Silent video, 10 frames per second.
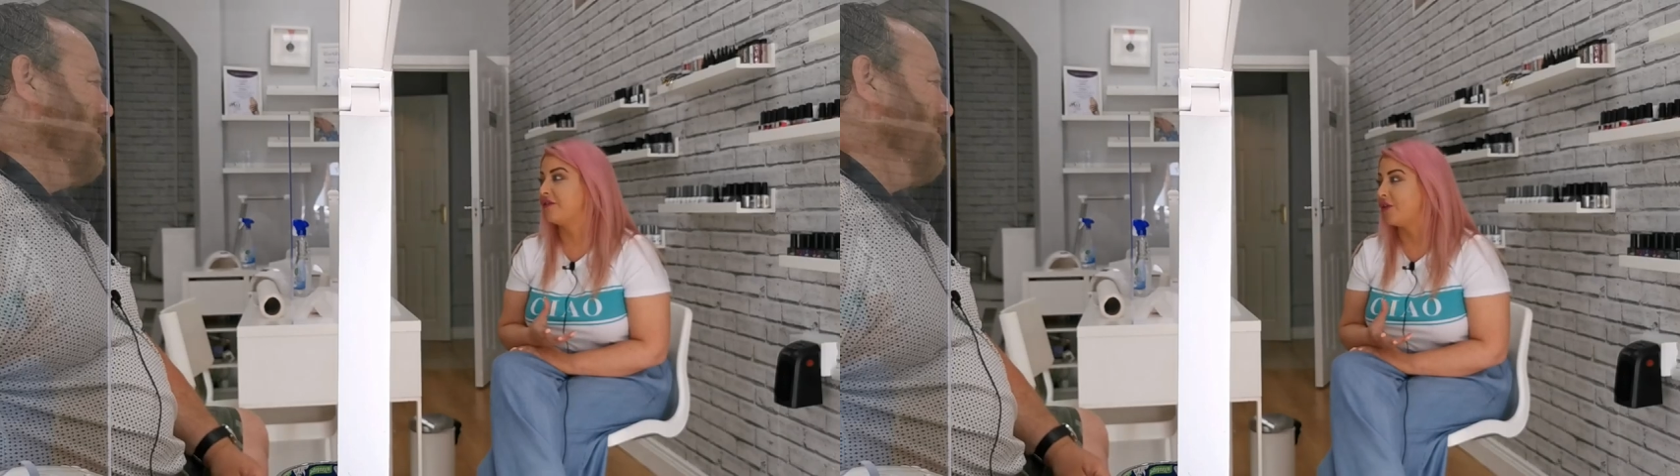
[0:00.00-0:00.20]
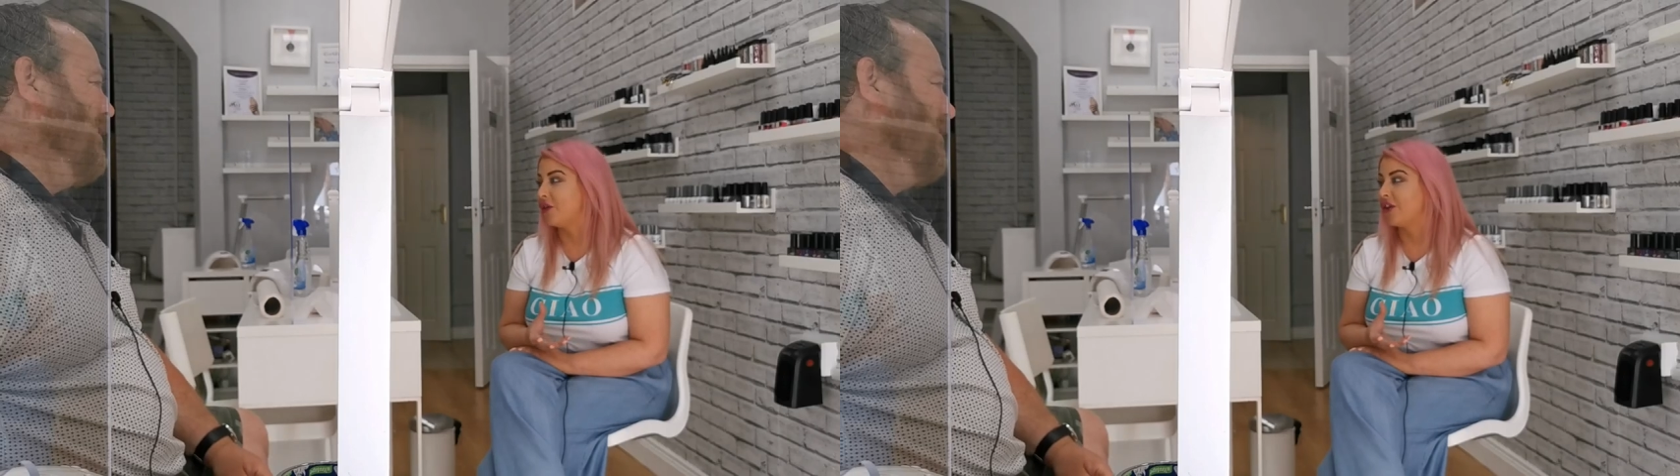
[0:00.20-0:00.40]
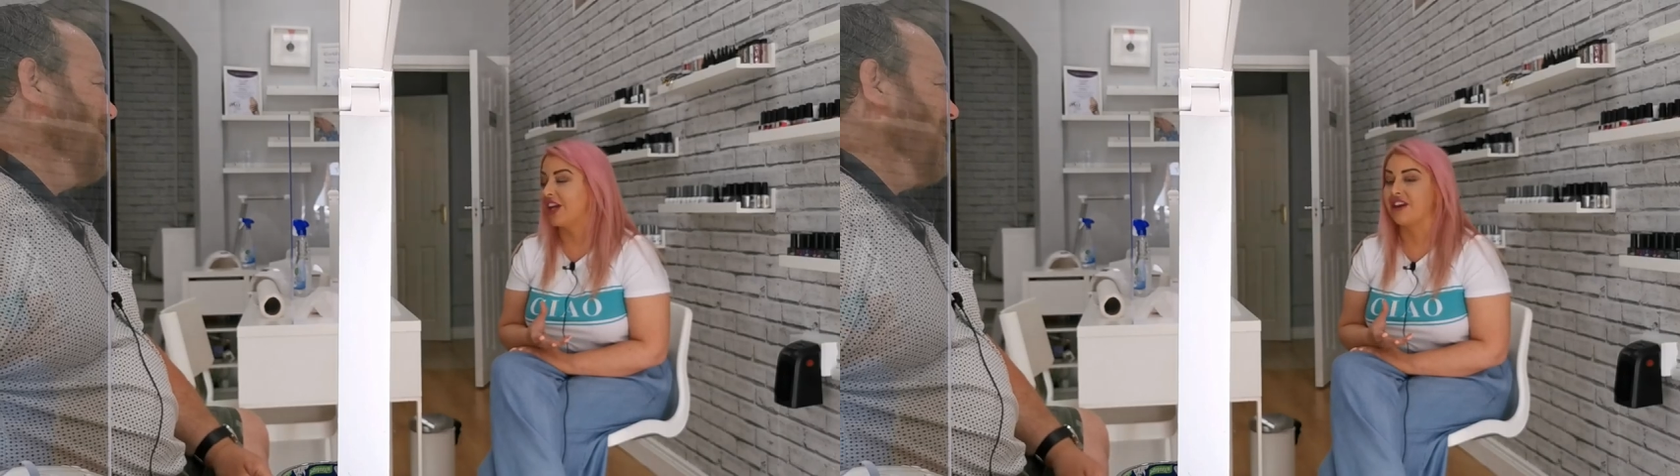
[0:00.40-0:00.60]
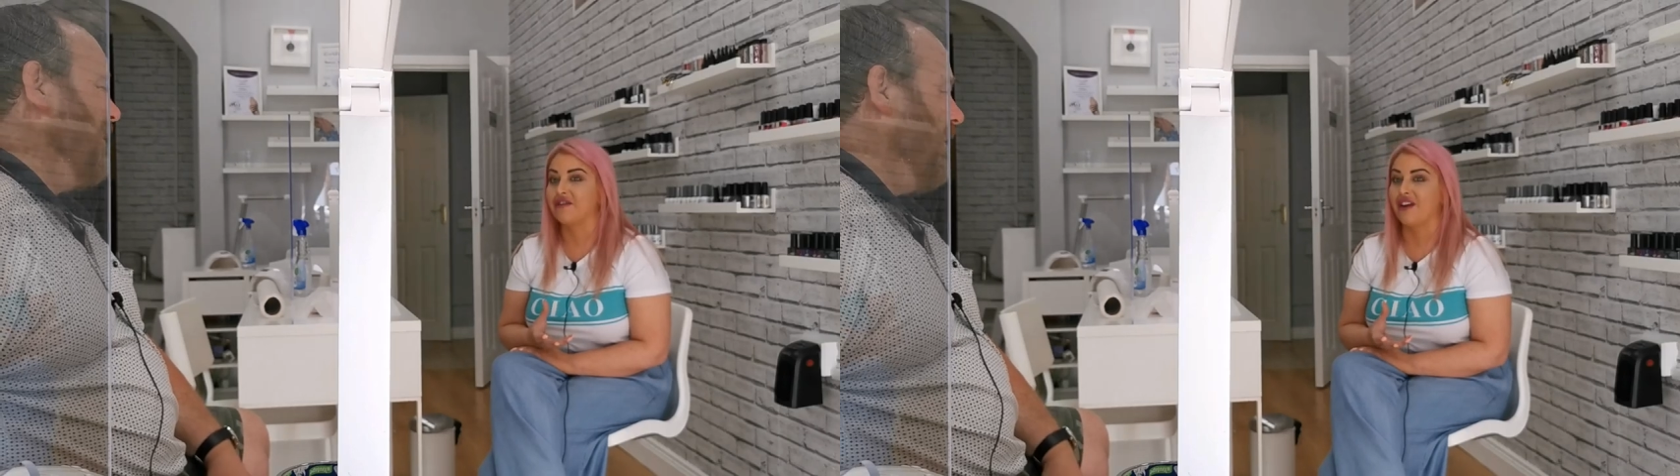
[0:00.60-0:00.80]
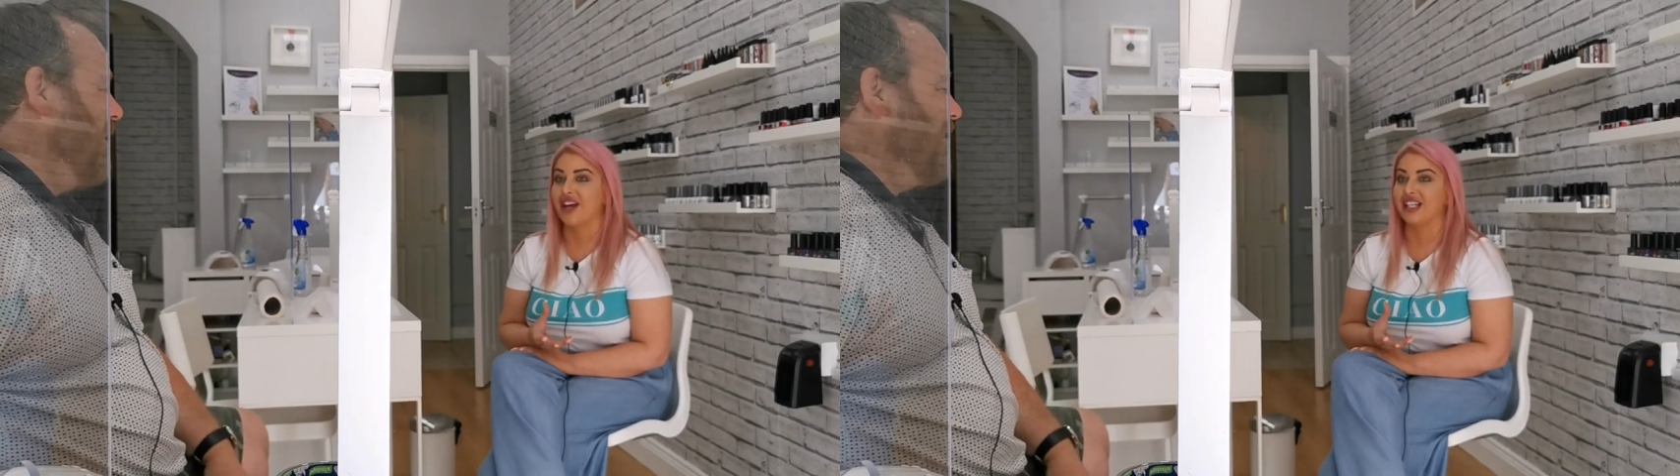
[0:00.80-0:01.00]
fun.
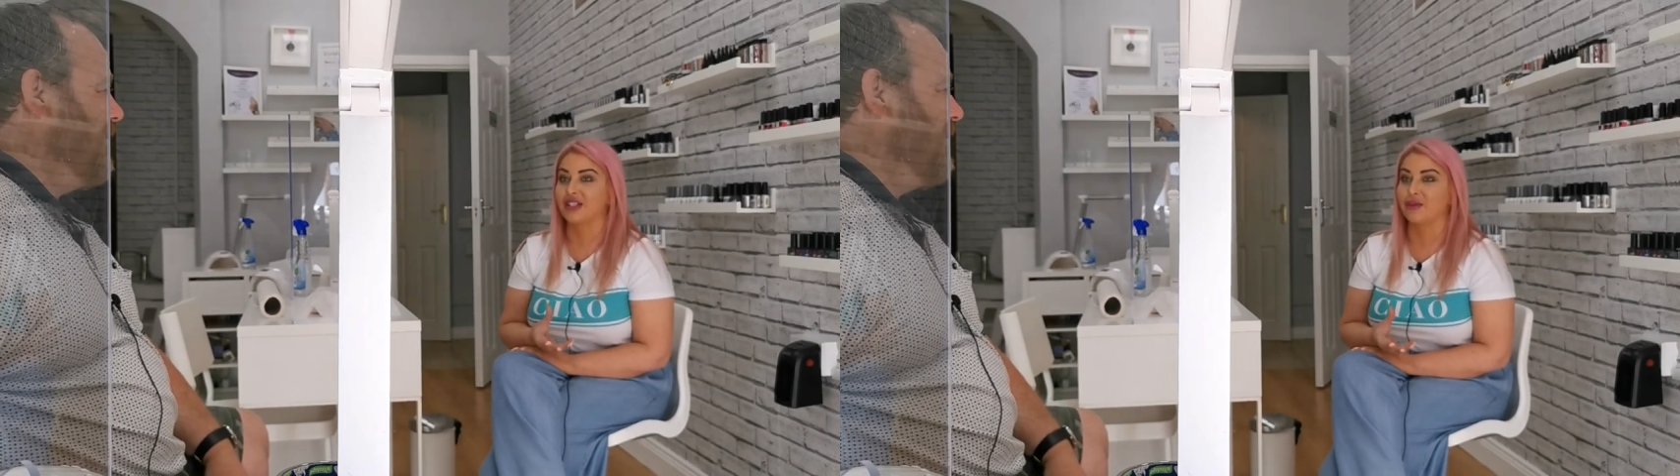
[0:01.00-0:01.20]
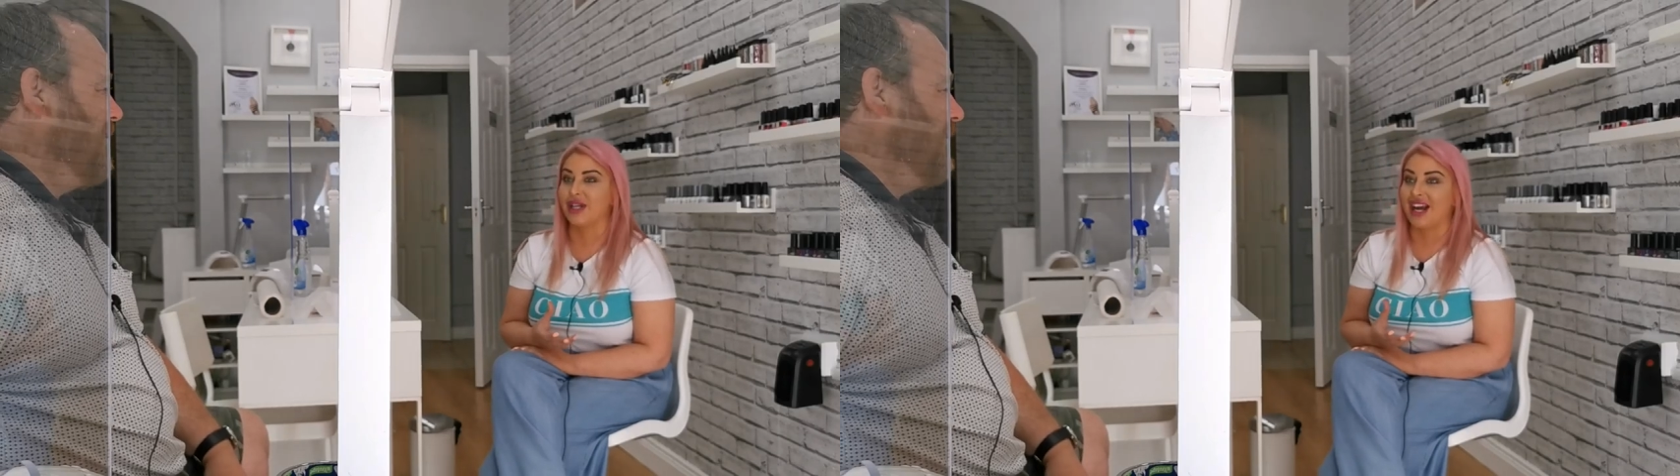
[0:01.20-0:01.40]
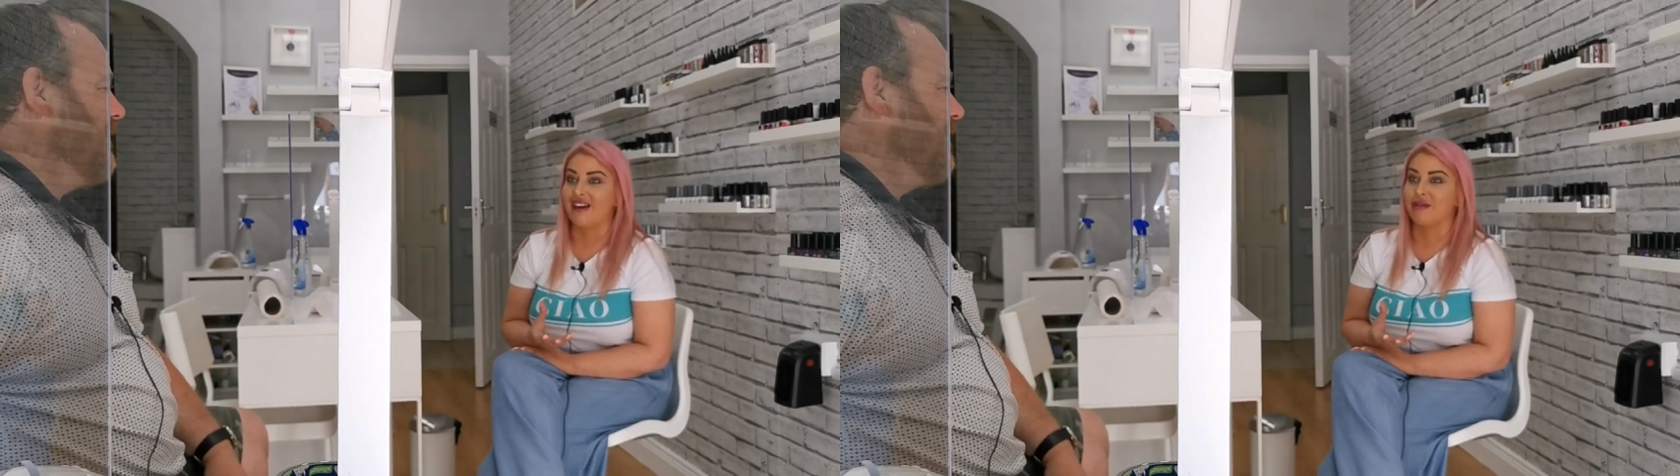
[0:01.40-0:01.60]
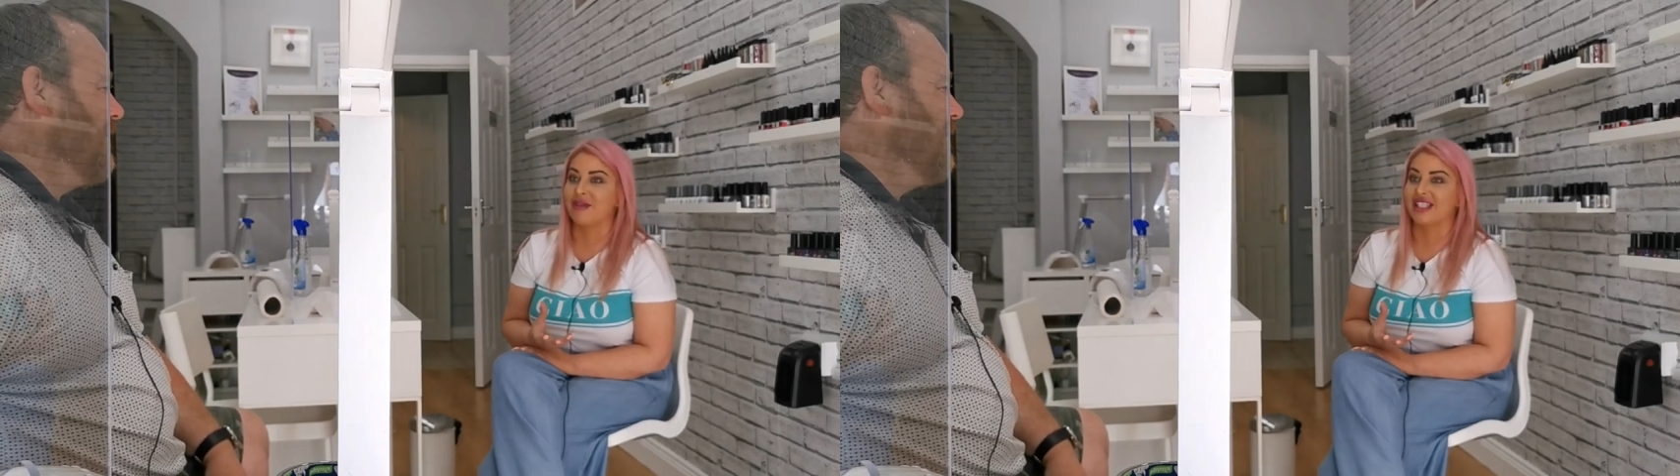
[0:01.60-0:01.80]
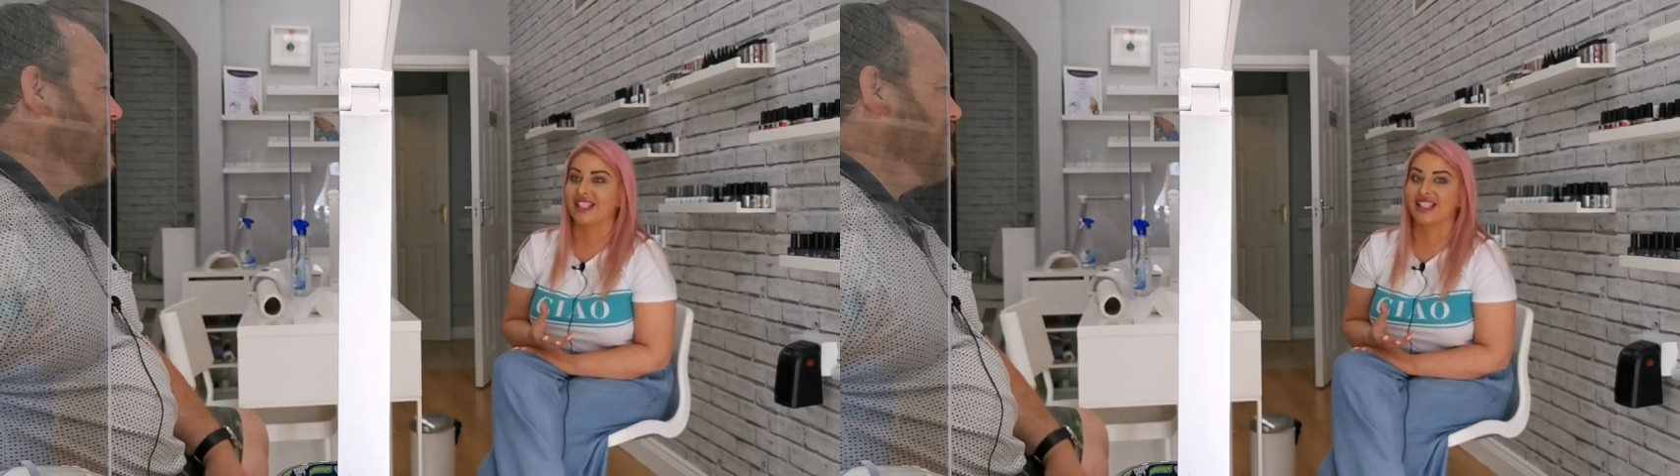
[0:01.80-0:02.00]
I find we are a
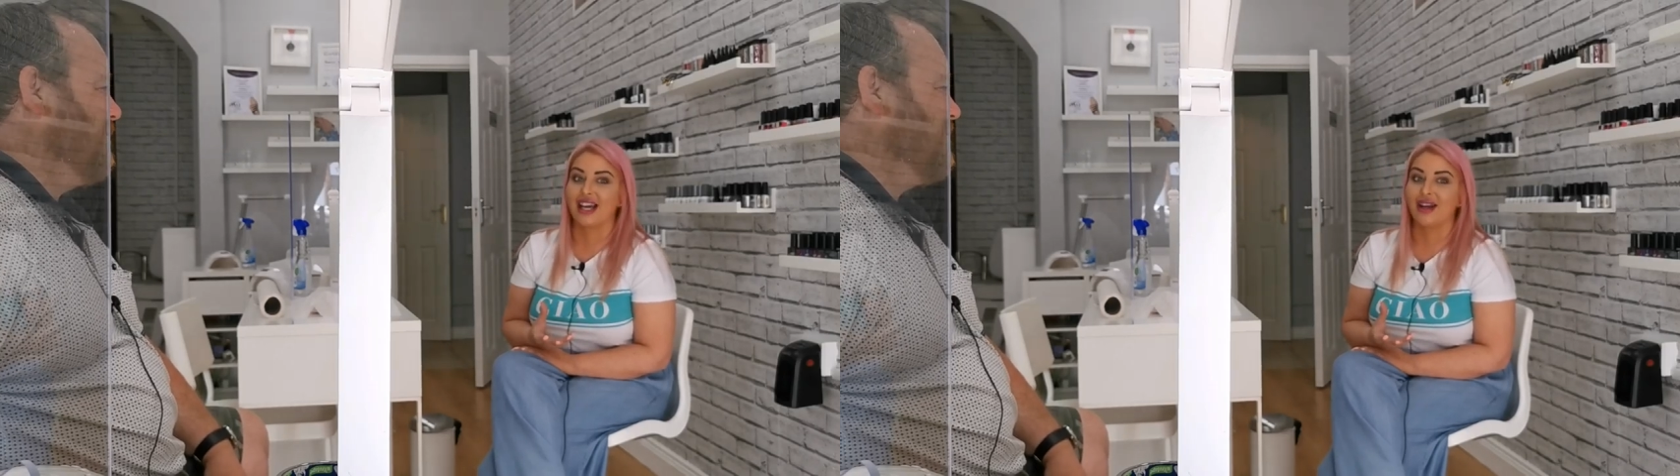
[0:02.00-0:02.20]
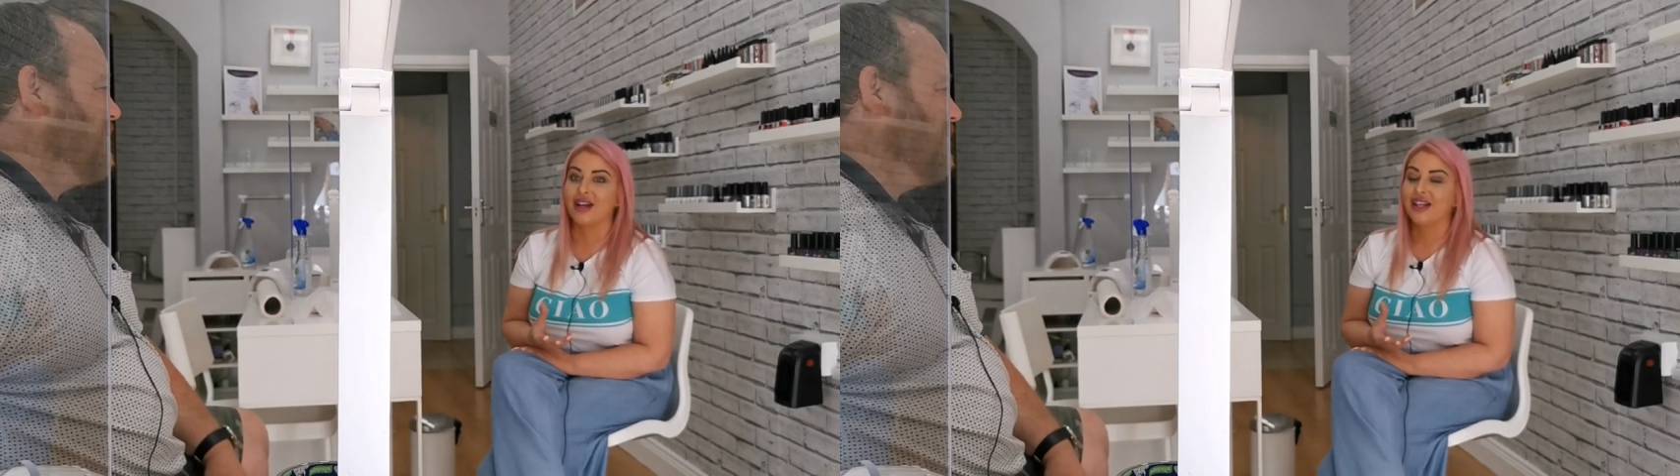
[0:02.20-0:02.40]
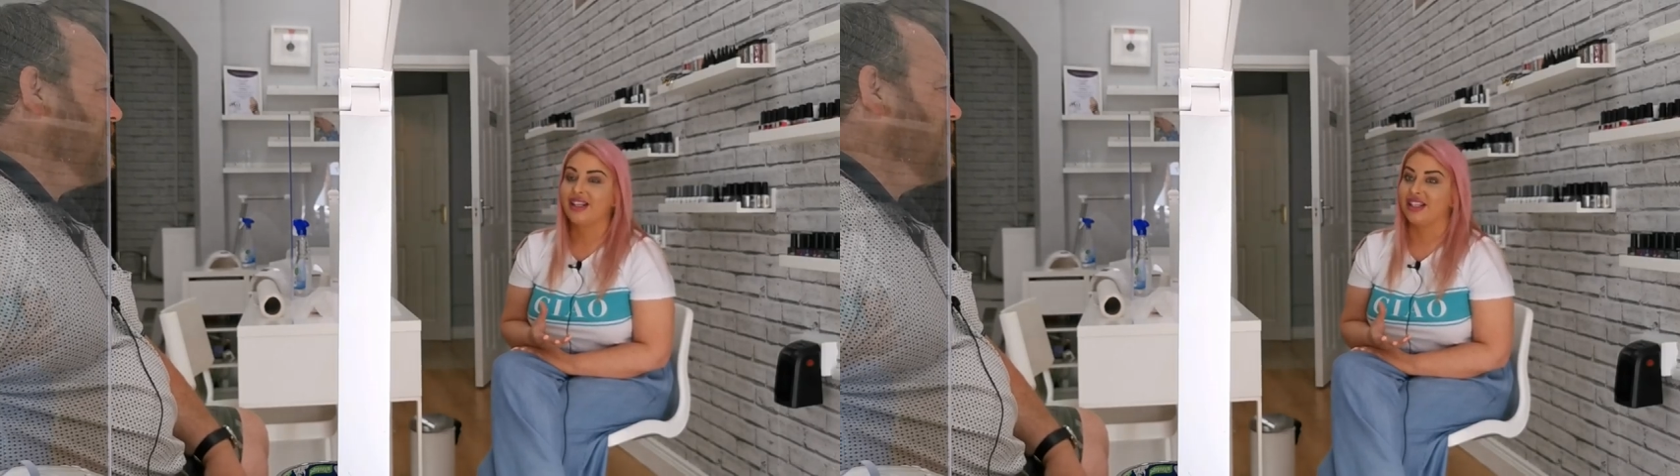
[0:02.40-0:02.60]
business that,